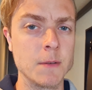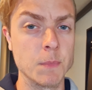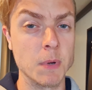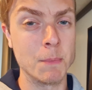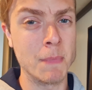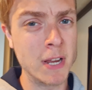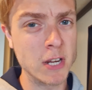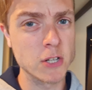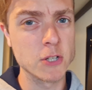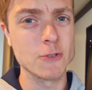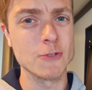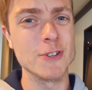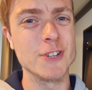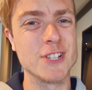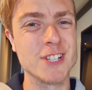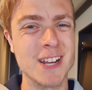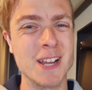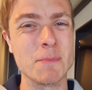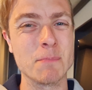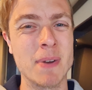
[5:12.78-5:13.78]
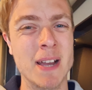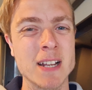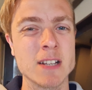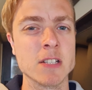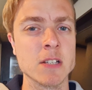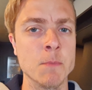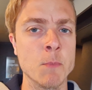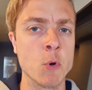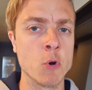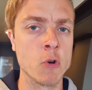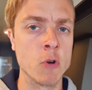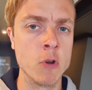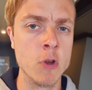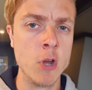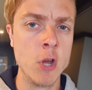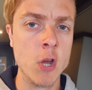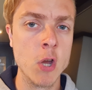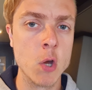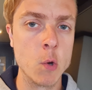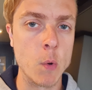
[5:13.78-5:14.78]
but make sure you check back tomorrow
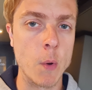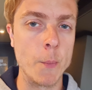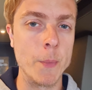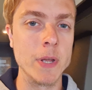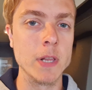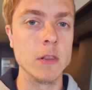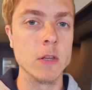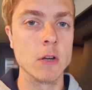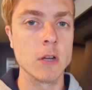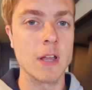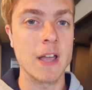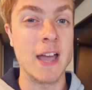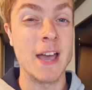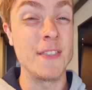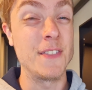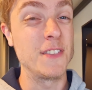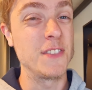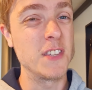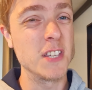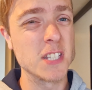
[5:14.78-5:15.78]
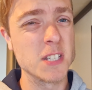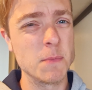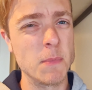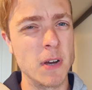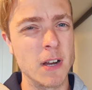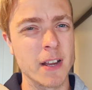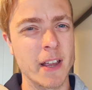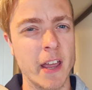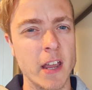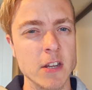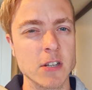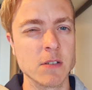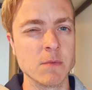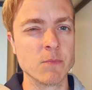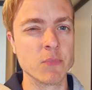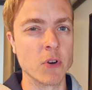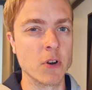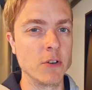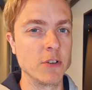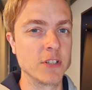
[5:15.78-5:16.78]
when we look at the disembarkation
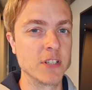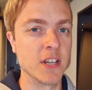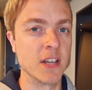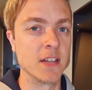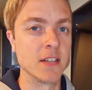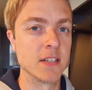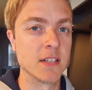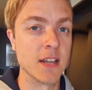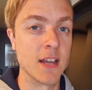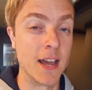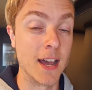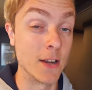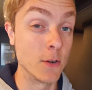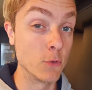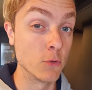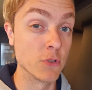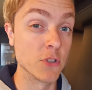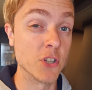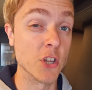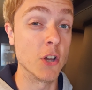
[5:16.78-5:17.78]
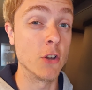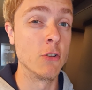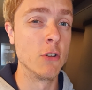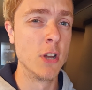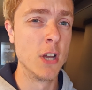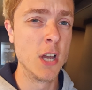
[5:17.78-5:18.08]
process and also